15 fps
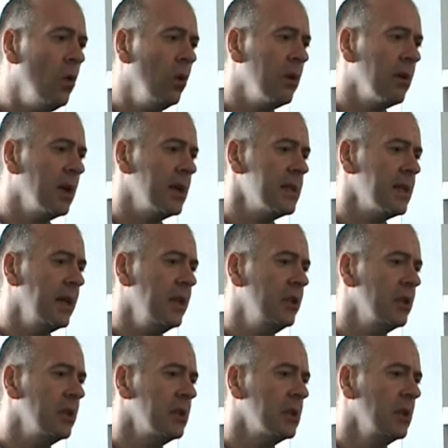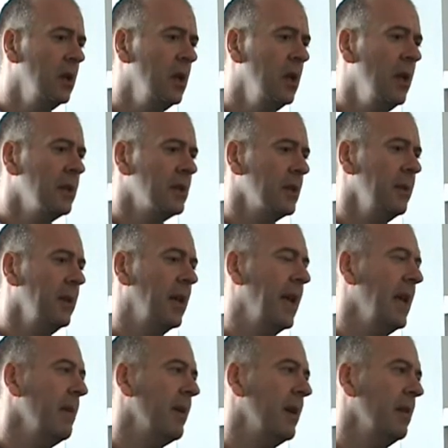organisations. So some of the
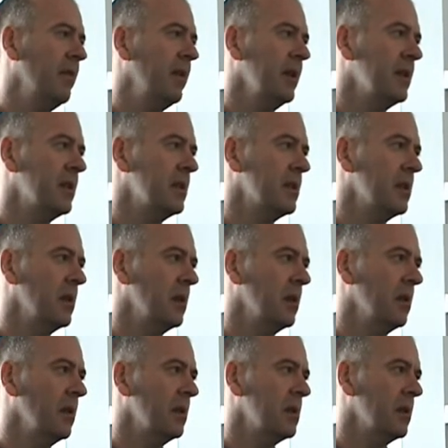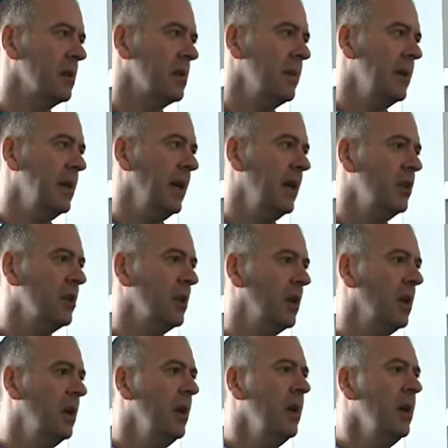key benefits to mediation
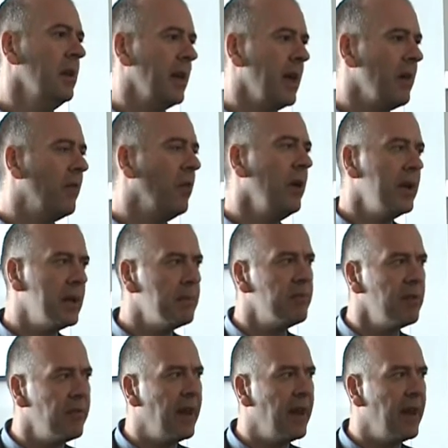are they avoid and